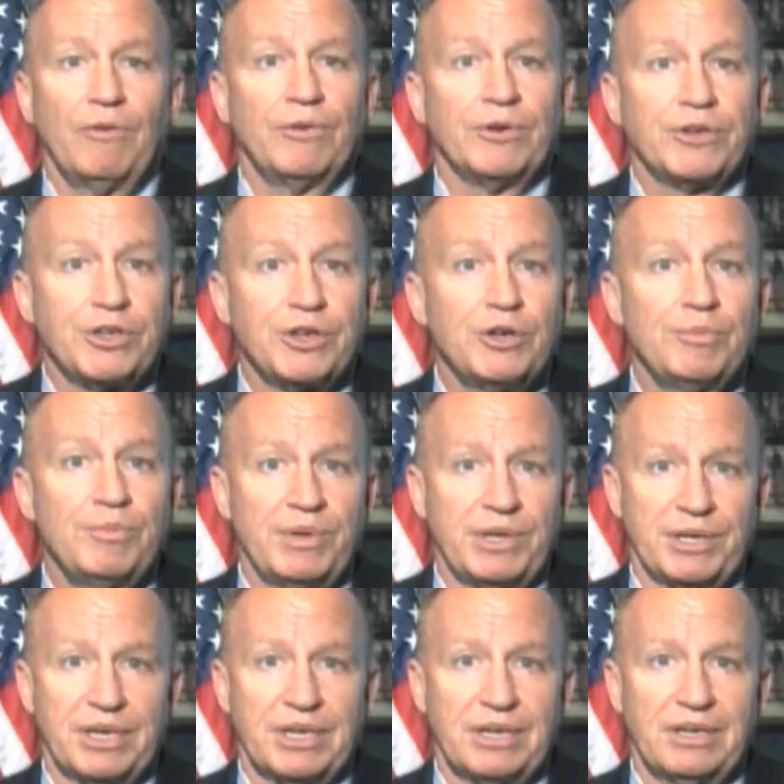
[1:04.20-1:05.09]
2
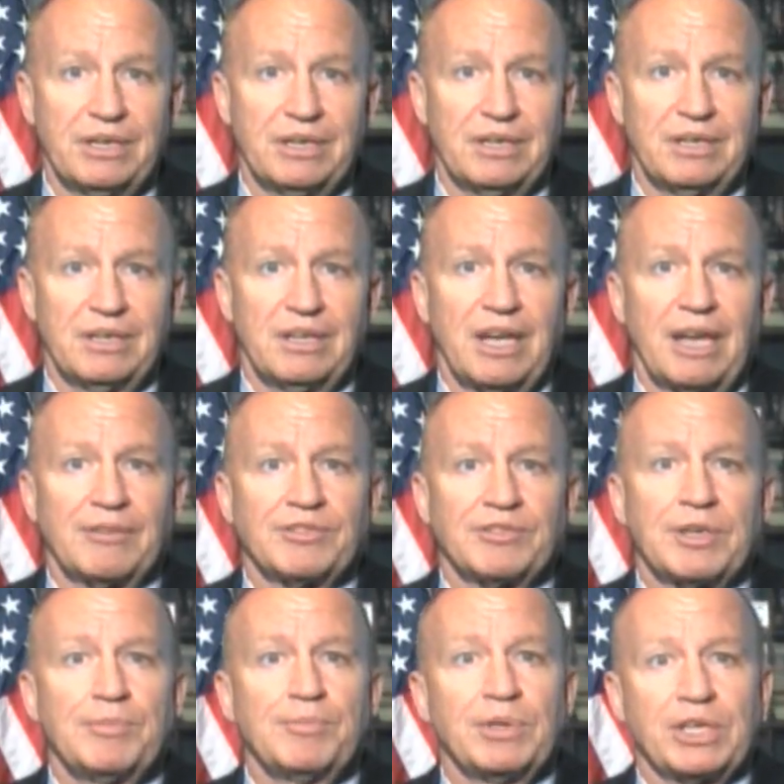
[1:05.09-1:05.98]
million have
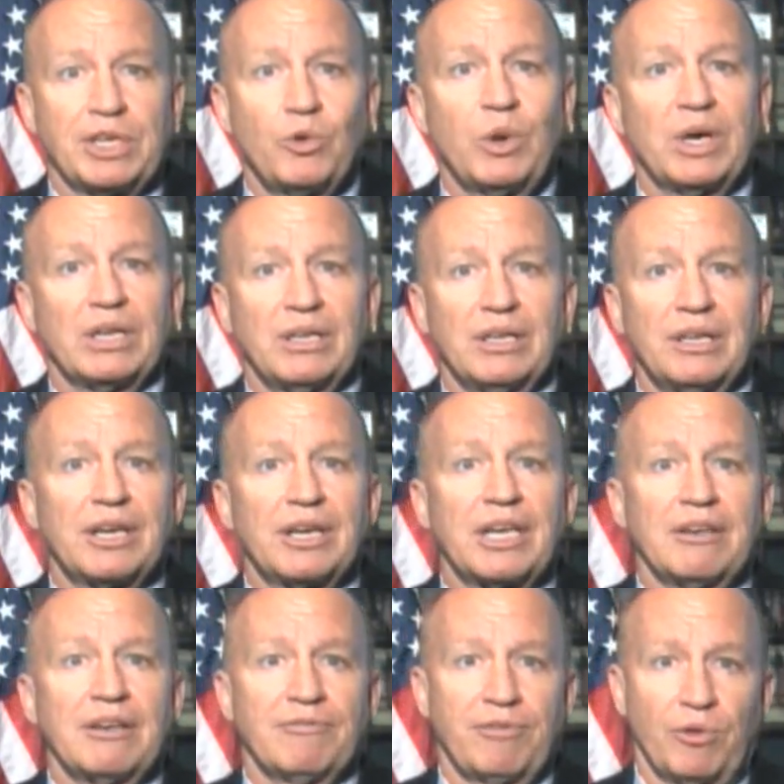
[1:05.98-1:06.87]
simply quit
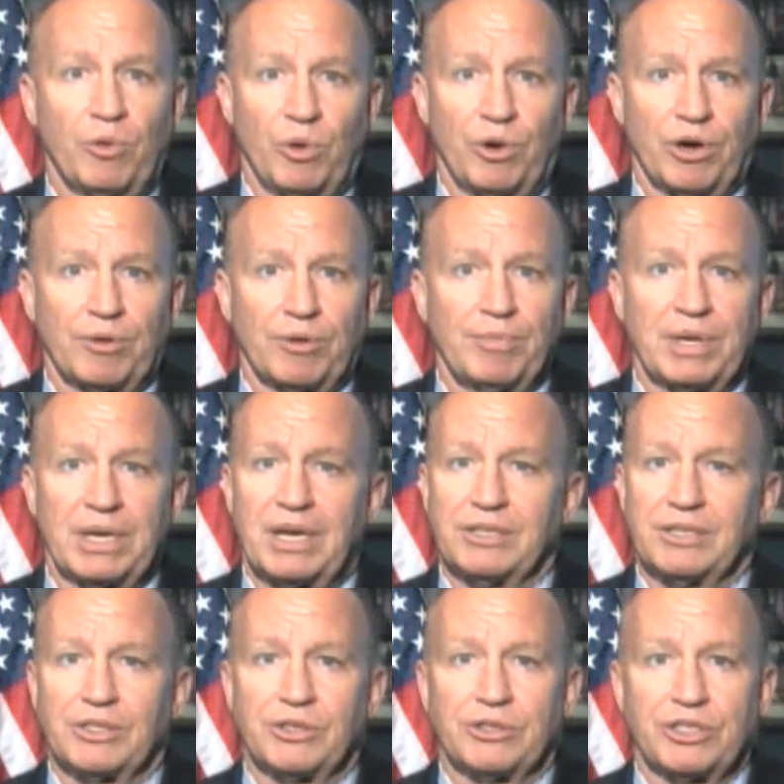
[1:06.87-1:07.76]
looking for work
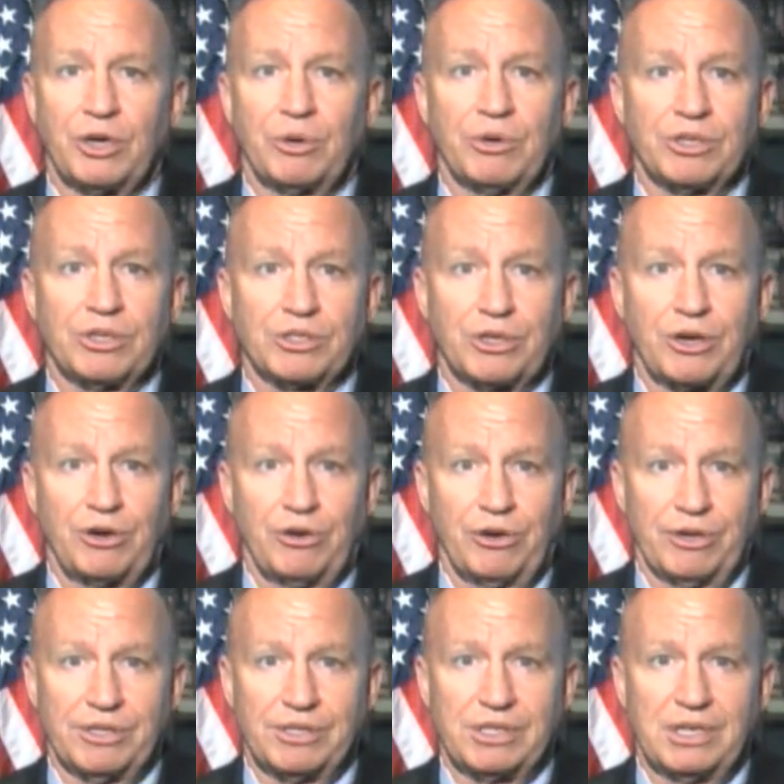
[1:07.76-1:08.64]
because they're so
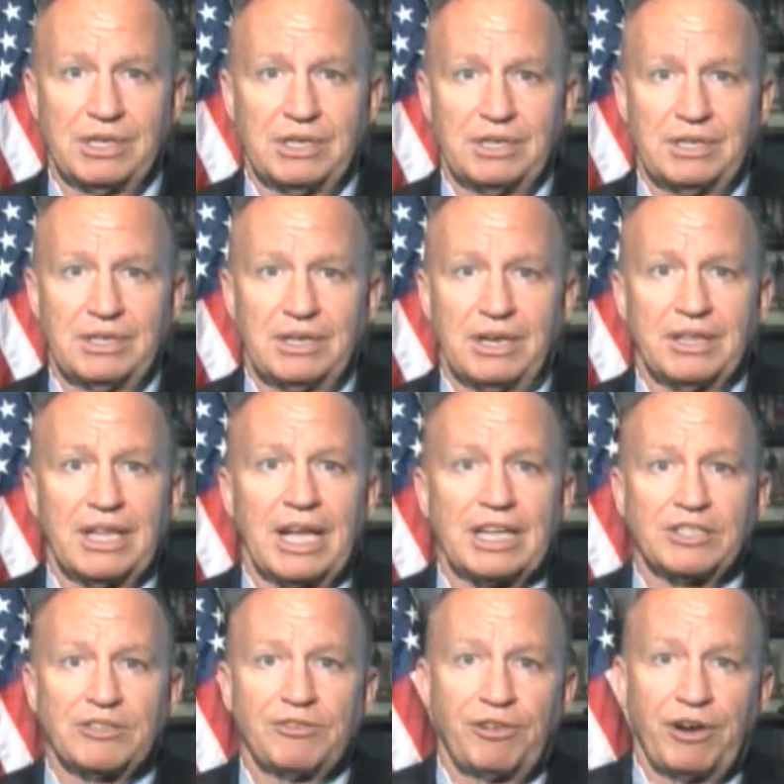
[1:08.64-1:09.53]
discouraged, and
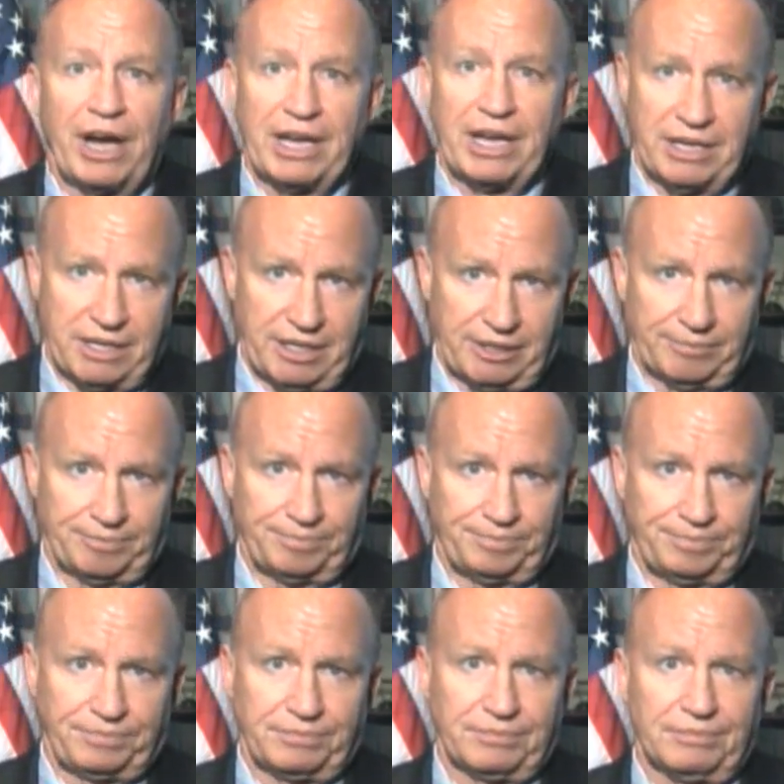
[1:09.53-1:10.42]
that's frightening.
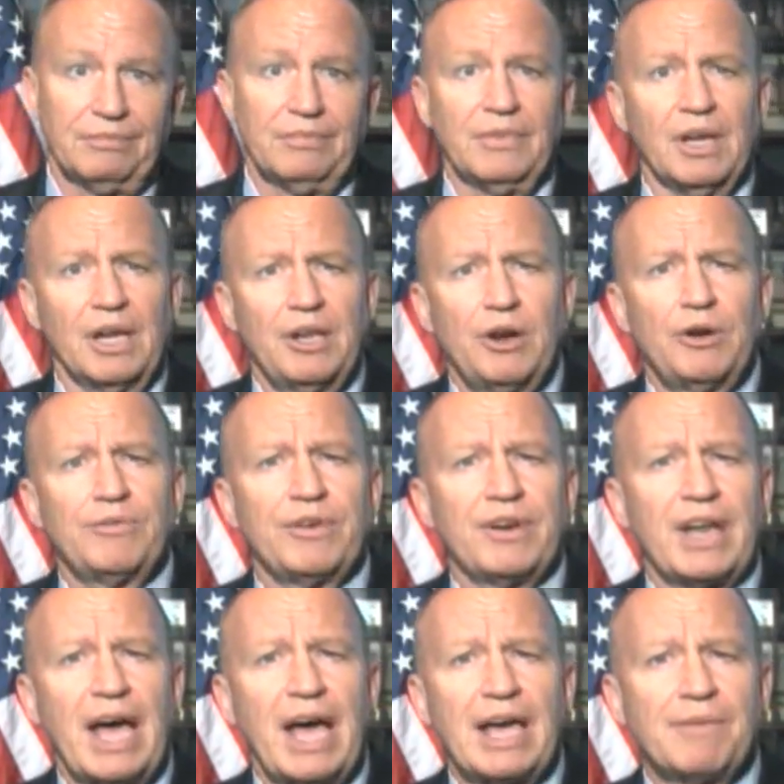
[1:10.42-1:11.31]
And over
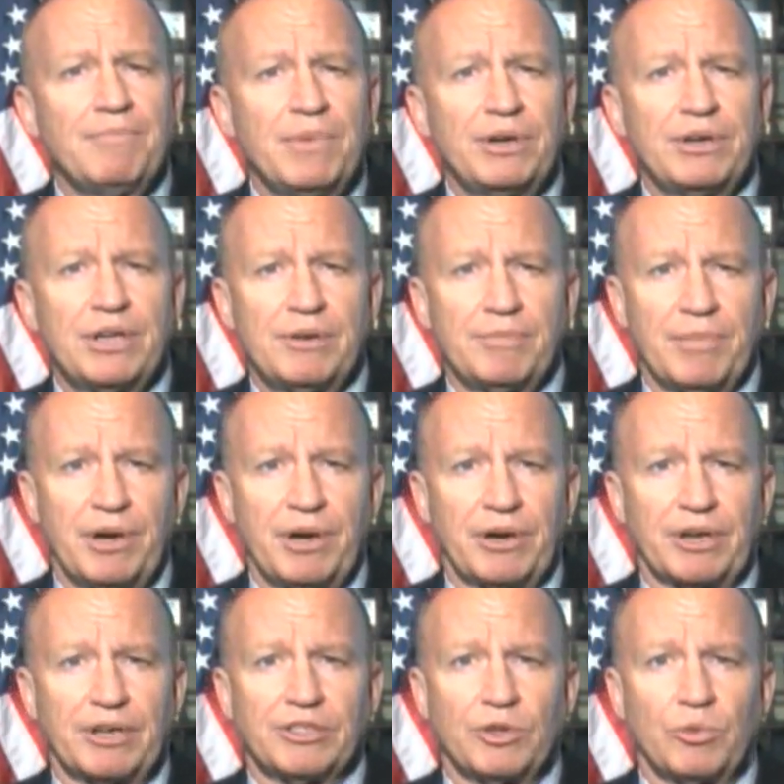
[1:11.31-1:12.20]
9 million
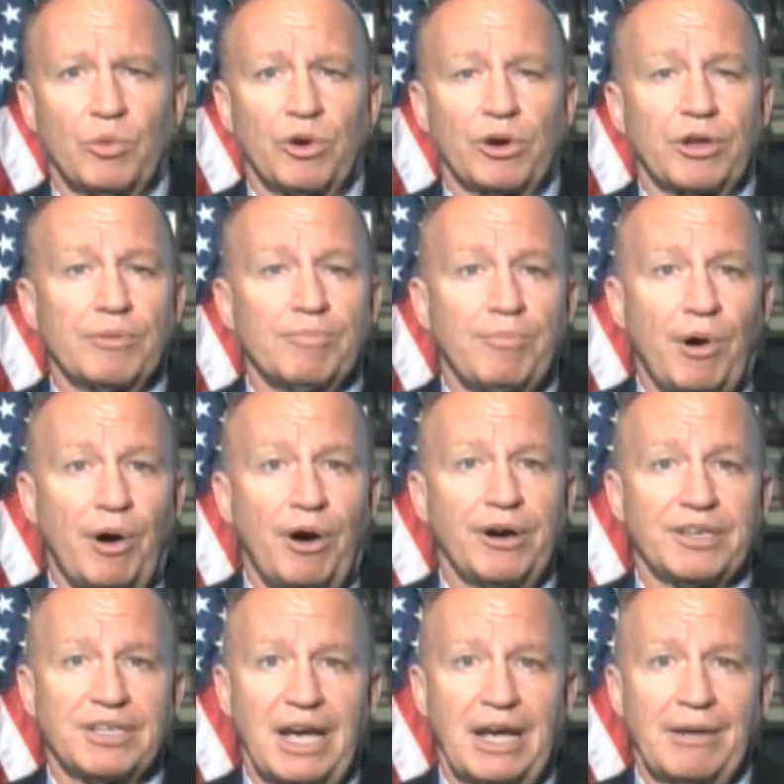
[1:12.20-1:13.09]
Americans are working part
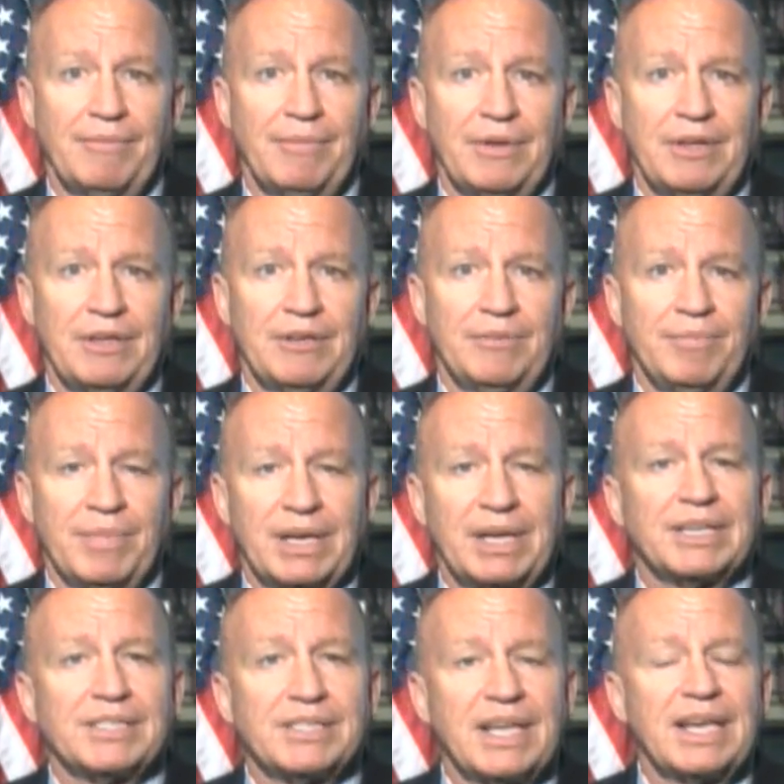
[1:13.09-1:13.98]
time
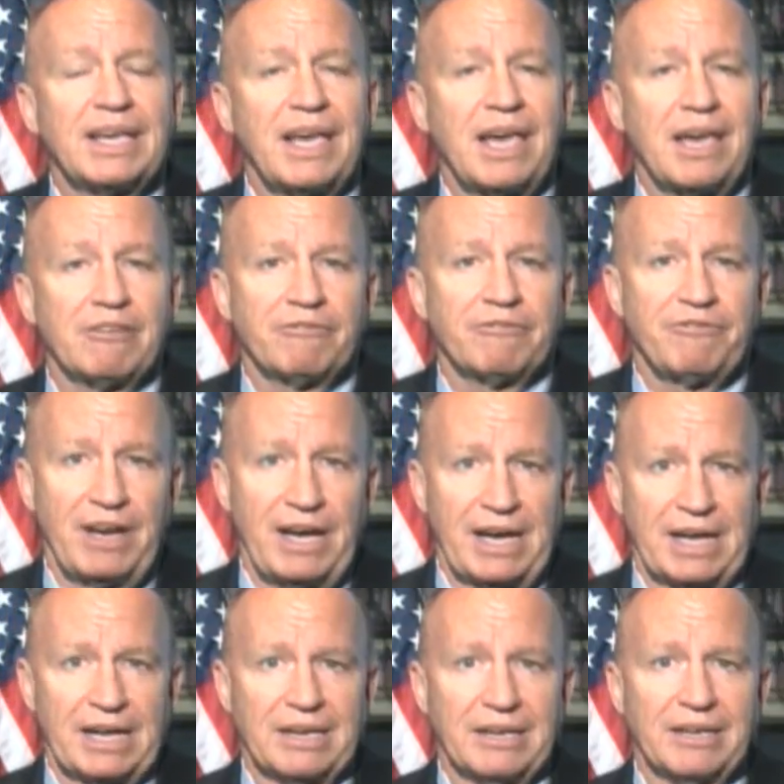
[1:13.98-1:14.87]
because they can't
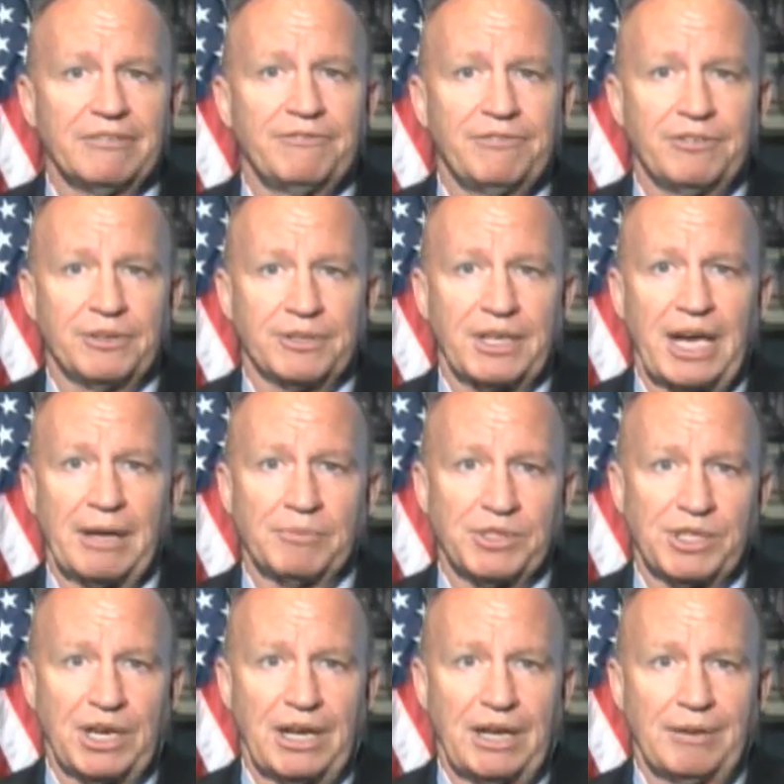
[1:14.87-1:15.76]
find a full time
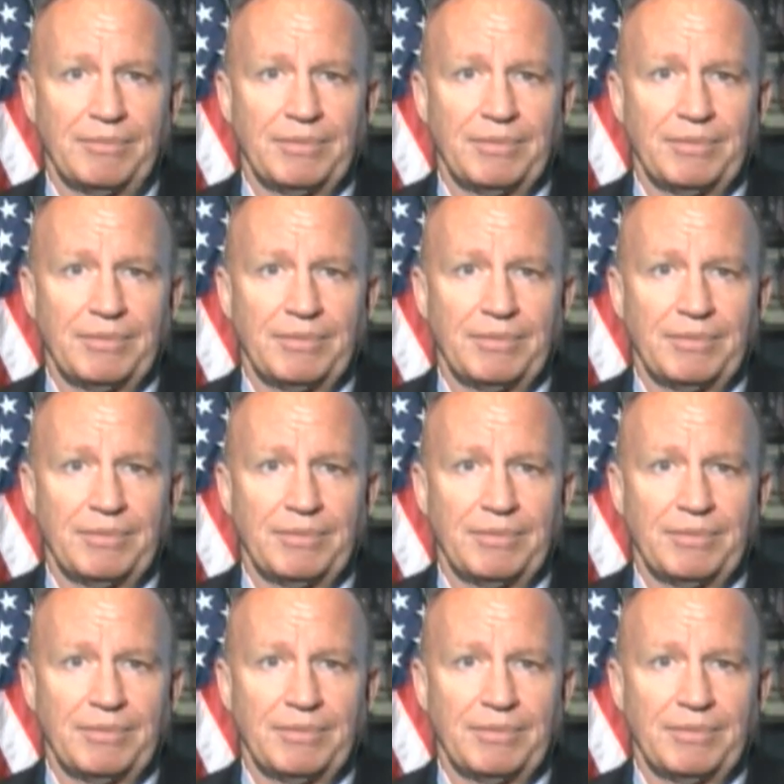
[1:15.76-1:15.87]
job.